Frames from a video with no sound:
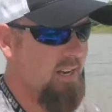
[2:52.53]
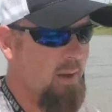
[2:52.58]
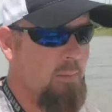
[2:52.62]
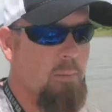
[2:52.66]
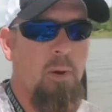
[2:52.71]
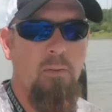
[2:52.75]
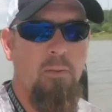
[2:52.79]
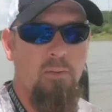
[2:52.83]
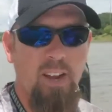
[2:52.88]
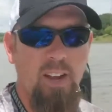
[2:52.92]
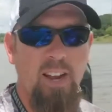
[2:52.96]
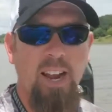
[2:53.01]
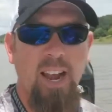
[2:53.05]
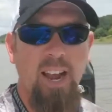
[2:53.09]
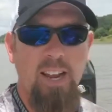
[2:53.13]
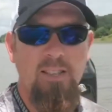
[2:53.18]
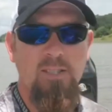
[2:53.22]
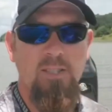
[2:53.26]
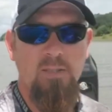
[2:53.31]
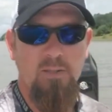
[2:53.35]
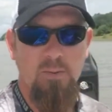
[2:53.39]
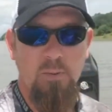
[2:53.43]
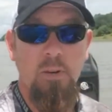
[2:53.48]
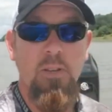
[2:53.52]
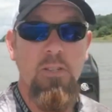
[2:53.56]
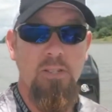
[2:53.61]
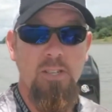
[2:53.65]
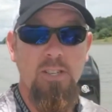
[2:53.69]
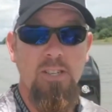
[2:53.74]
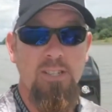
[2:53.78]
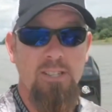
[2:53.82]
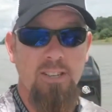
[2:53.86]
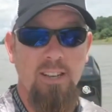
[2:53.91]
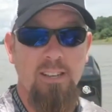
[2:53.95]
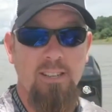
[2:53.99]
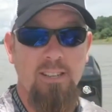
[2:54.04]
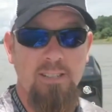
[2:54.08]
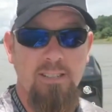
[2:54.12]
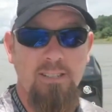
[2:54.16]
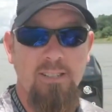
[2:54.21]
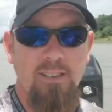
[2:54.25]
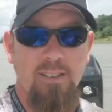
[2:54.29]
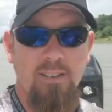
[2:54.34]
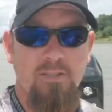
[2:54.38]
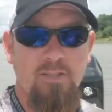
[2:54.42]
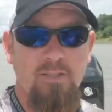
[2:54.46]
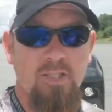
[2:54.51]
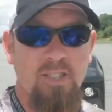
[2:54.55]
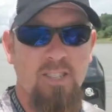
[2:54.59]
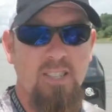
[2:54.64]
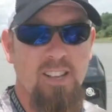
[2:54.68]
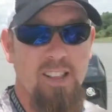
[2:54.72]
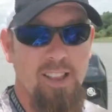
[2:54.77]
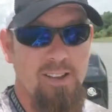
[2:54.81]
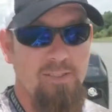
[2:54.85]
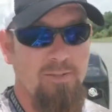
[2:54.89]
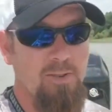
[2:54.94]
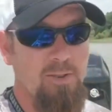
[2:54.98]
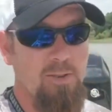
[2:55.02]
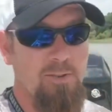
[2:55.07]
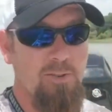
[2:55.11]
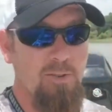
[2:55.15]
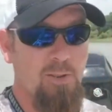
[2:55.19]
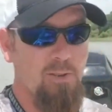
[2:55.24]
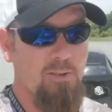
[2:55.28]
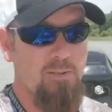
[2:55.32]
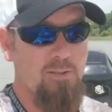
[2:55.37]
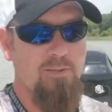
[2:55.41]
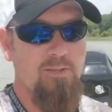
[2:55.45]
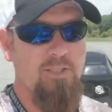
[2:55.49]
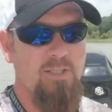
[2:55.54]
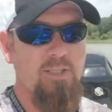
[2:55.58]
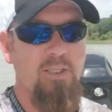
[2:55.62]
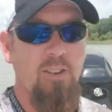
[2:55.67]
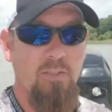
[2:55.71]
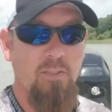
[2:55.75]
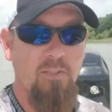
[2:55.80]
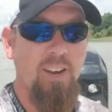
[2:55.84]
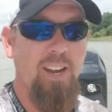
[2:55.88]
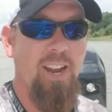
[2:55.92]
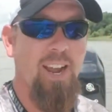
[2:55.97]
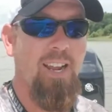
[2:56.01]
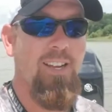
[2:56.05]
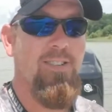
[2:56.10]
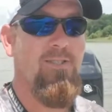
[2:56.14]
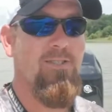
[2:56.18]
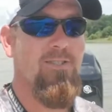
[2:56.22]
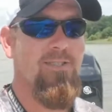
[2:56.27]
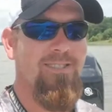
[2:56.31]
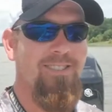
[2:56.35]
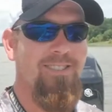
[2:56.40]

"I'm on vacation," is what she said. So she's 11 years old. She's on vacation.